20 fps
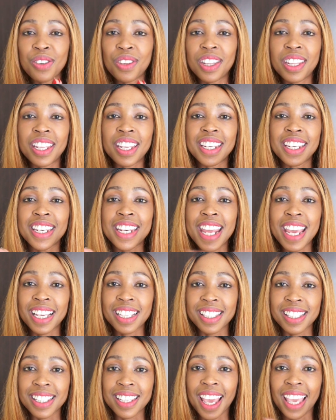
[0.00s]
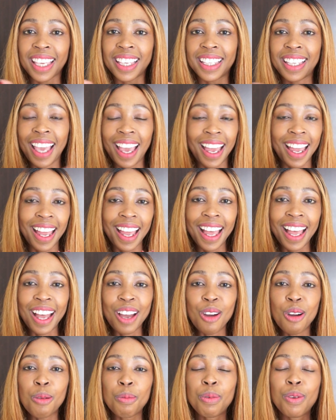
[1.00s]
you in the next year. I
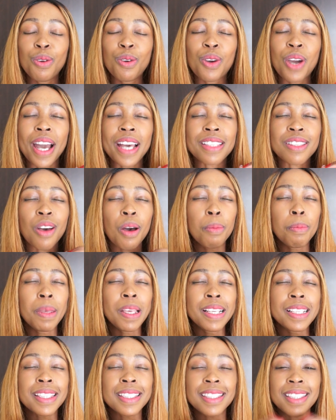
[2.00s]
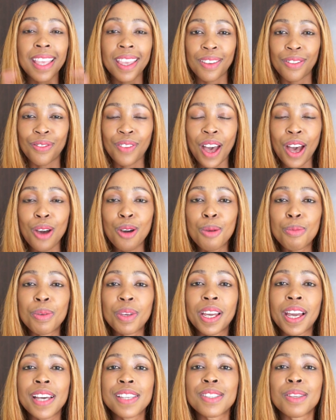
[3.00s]
hope you guys are being safe. I hope
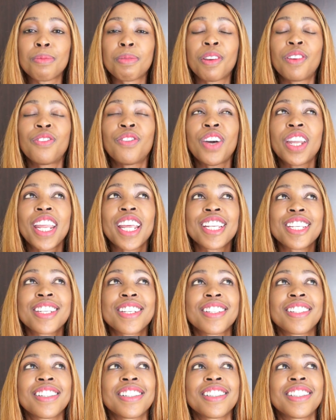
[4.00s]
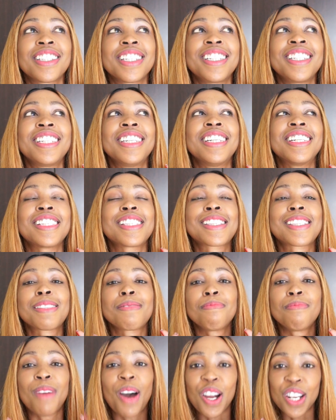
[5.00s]
you guys are being financially
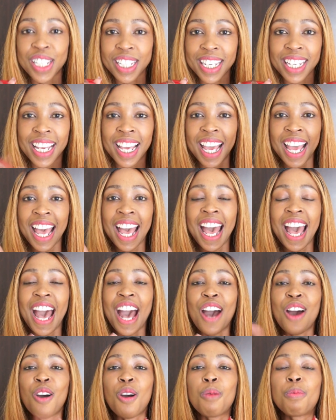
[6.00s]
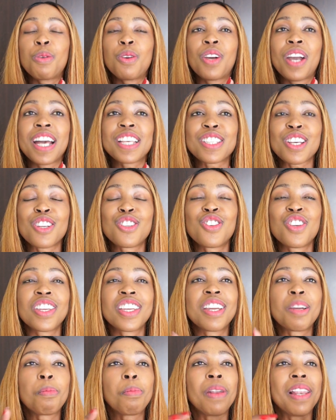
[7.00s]
smart. I hope you guys are
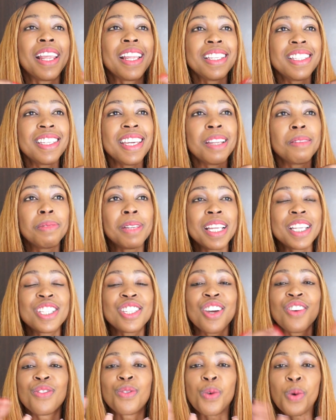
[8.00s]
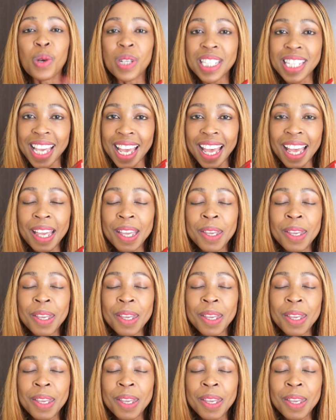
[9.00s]
drinking plenty and plenty of water.